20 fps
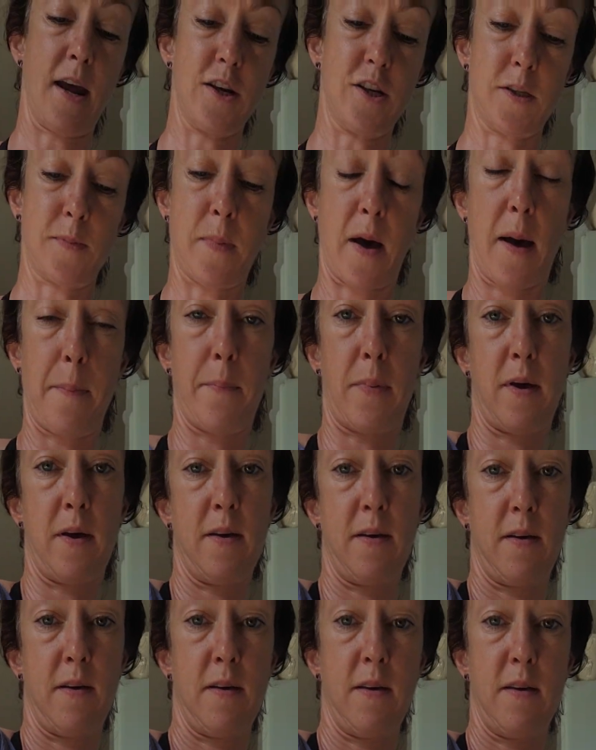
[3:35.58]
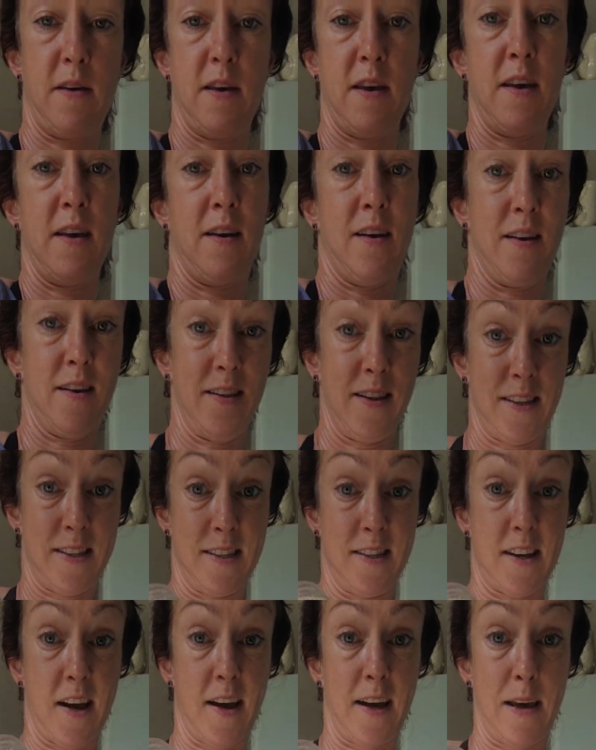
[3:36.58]
I just pop, this
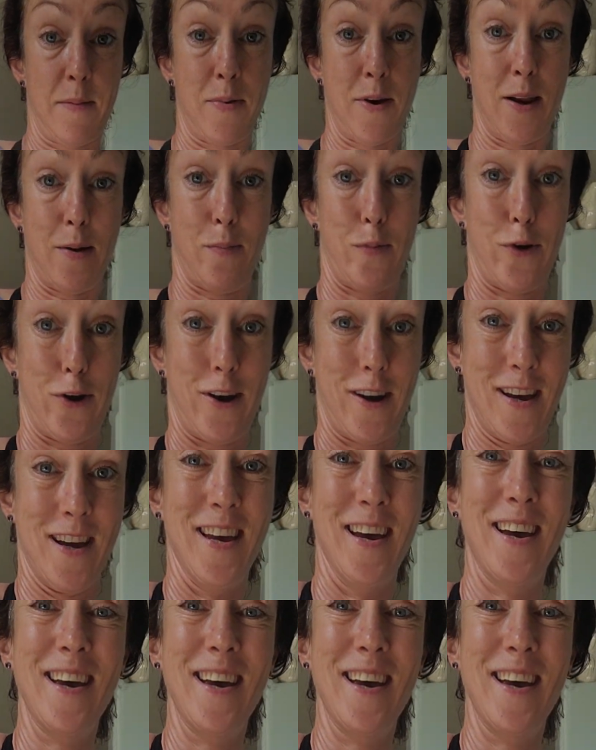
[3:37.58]
is doggy peanut butter,